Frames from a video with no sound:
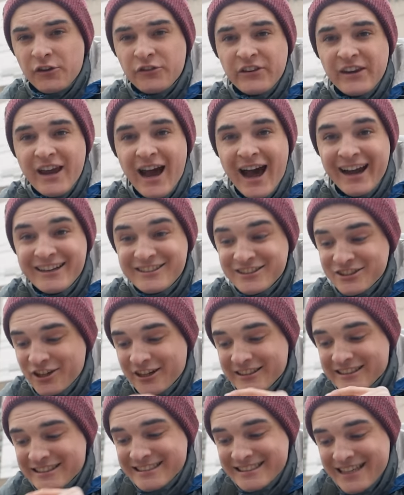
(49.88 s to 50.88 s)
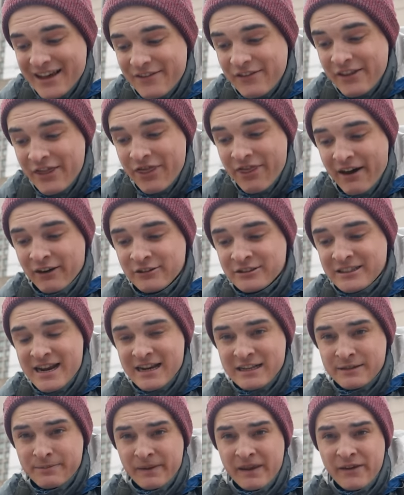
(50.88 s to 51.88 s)
You see, I just got seven thousand
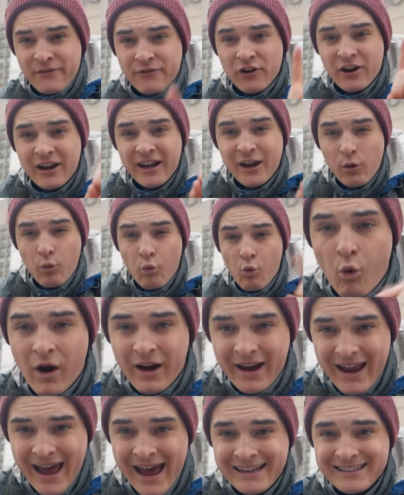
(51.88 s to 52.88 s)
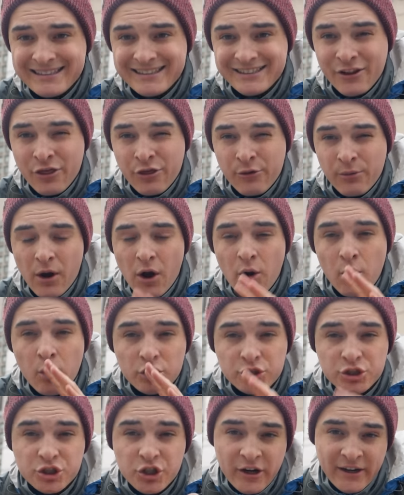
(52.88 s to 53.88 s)
X P for hitting one excellent
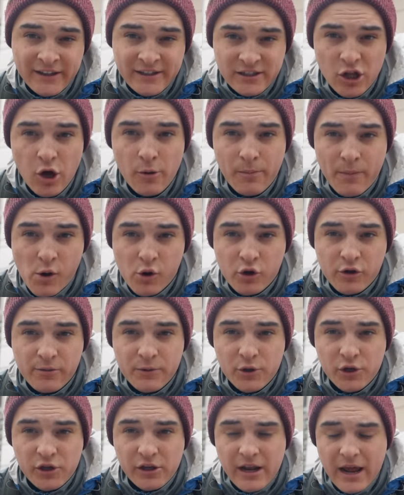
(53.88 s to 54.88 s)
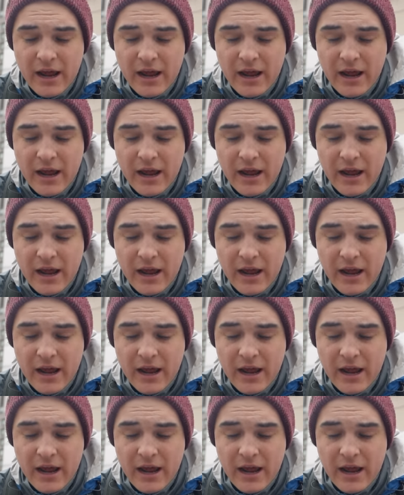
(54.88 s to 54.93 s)
throw during Slowpoke Community